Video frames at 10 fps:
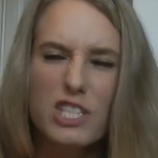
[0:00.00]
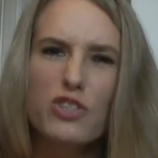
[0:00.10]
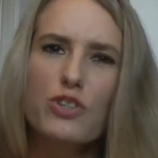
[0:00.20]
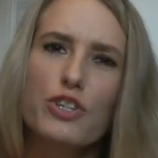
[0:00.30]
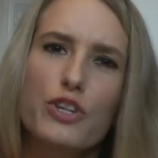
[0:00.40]

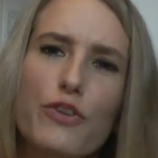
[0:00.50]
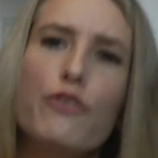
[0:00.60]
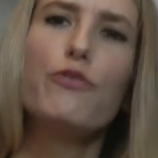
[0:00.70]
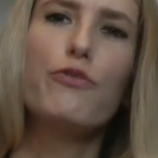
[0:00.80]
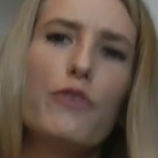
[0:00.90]
sure
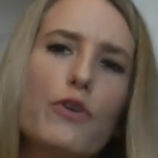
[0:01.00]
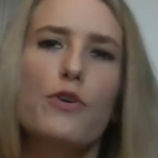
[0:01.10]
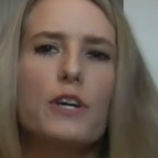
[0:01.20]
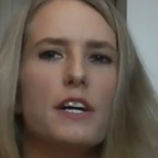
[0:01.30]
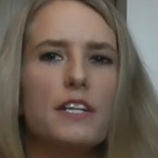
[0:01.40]
you've
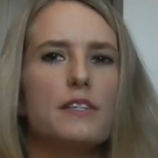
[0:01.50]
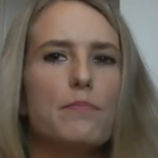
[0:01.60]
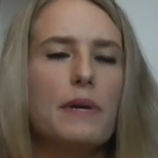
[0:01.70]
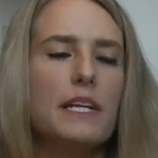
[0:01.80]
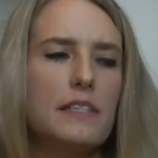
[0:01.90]
organised a
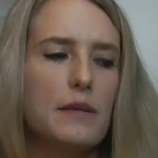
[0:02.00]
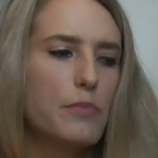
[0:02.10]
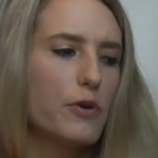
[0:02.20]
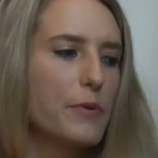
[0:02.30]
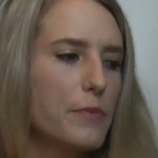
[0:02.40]
meeting
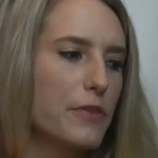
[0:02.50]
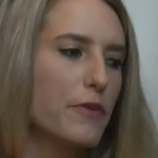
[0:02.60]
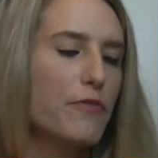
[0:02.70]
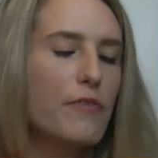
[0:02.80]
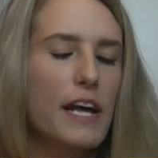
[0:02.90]
point with
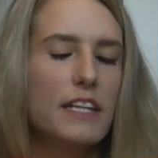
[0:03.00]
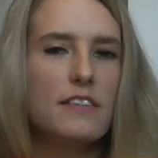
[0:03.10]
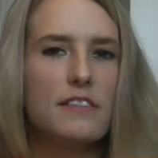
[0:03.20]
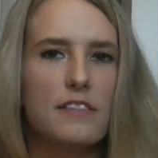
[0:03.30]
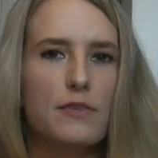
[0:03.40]
your
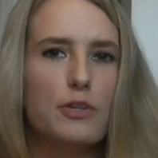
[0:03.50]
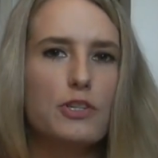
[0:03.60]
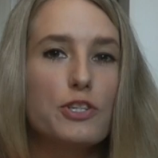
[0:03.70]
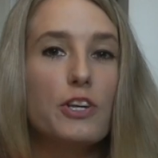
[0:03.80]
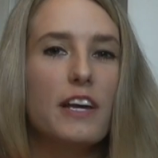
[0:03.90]
friends,
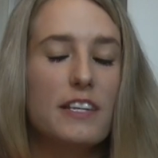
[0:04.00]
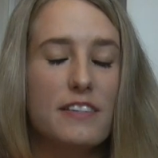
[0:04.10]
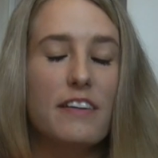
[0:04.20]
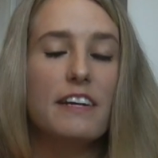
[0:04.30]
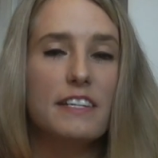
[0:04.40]
because it's
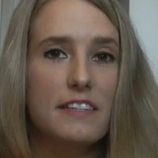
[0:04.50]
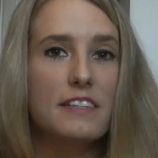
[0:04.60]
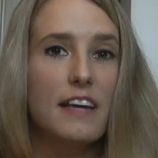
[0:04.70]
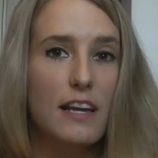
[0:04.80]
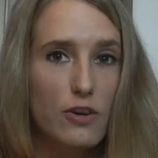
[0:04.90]
very easy
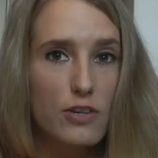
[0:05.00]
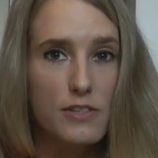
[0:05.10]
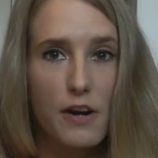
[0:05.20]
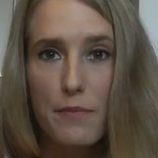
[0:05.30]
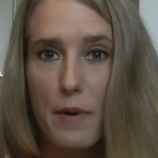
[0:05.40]
to get
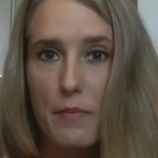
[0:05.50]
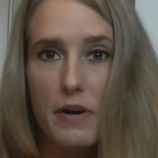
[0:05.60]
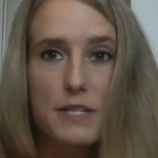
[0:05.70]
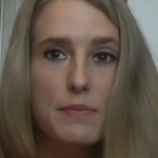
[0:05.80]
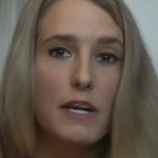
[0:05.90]
lost. I remember
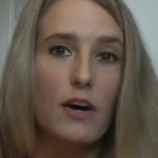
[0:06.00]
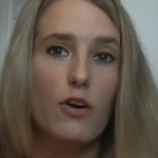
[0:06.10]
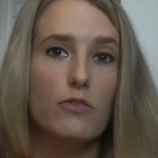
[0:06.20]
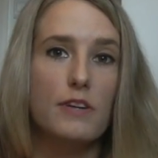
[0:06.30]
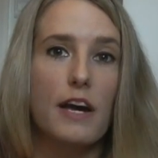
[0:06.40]
I spent a
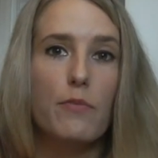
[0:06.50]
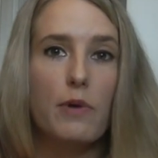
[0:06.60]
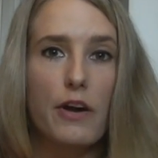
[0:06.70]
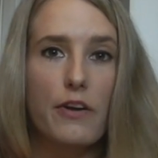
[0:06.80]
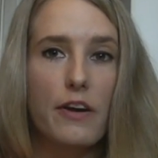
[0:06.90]
whole day on
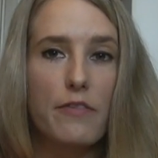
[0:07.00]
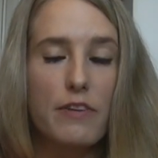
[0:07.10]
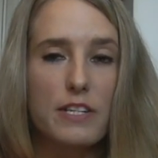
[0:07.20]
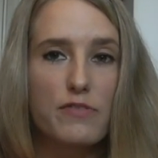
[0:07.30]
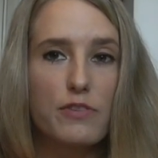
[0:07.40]
my own at a
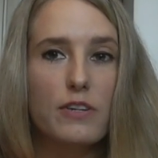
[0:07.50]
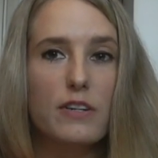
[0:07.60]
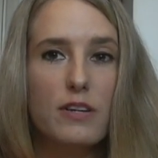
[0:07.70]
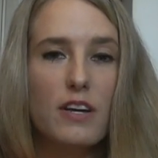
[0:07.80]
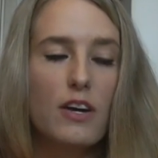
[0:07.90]
festival,
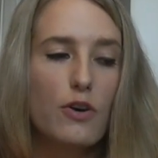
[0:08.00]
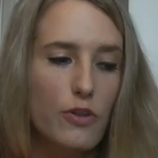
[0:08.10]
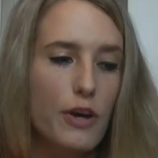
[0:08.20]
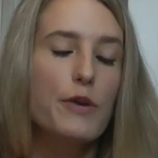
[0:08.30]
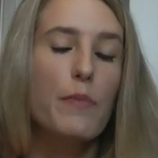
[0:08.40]
and
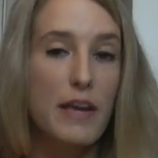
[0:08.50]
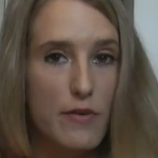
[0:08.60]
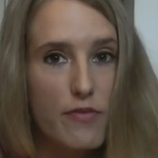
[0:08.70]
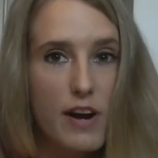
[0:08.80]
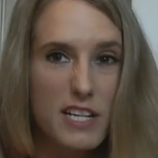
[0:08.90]
although you make
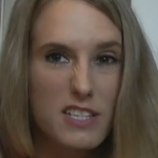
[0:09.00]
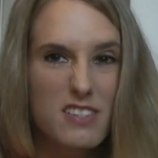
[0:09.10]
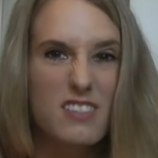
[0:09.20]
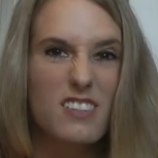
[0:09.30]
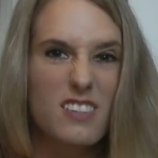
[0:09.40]

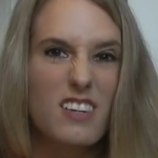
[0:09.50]
friends,